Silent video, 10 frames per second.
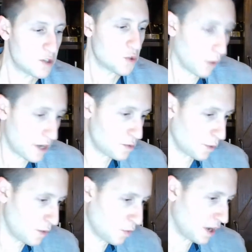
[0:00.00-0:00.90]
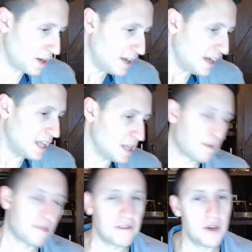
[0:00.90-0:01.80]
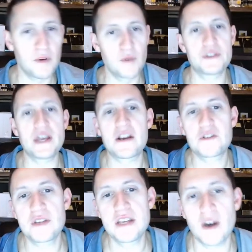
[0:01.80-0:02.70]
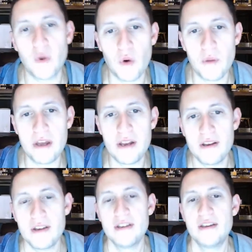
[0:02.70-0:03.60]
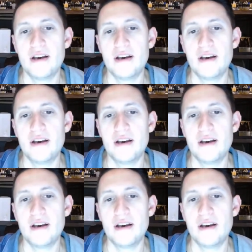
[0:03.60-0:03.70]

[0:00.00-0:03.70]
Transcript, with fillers: 2021, and the perfumer was actually a woman.